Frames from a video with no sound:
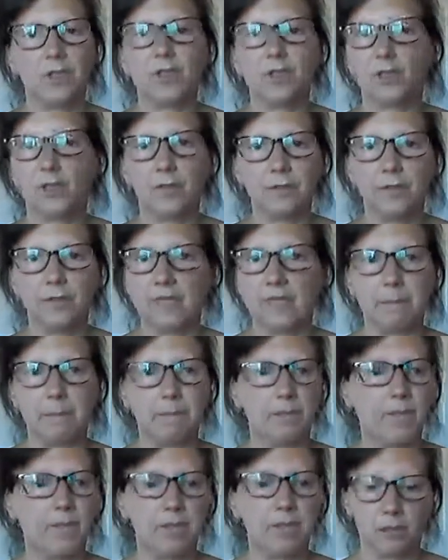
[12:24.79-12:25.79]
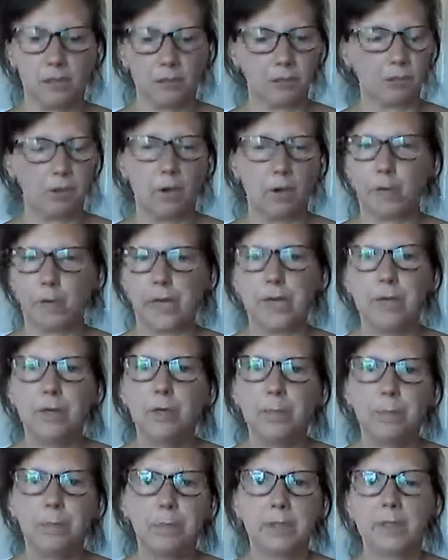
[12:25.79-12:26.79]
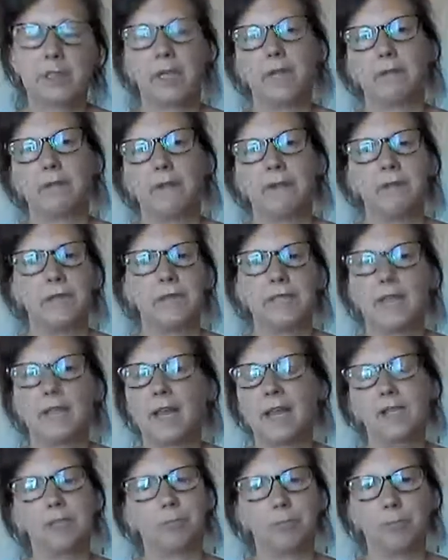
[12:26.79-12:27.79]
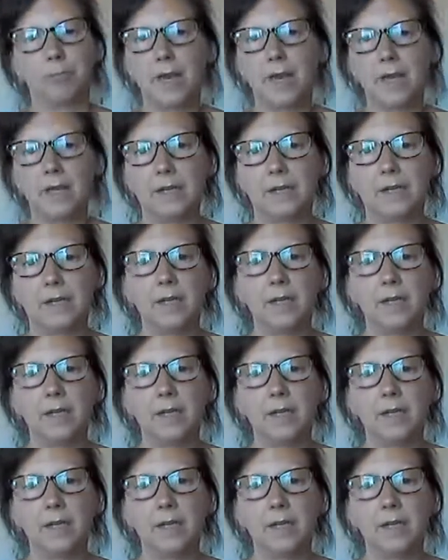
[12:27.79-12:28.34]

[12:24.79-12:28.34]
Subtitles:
It's still the same thing, you're just rolling it up instead of having a slice of bread.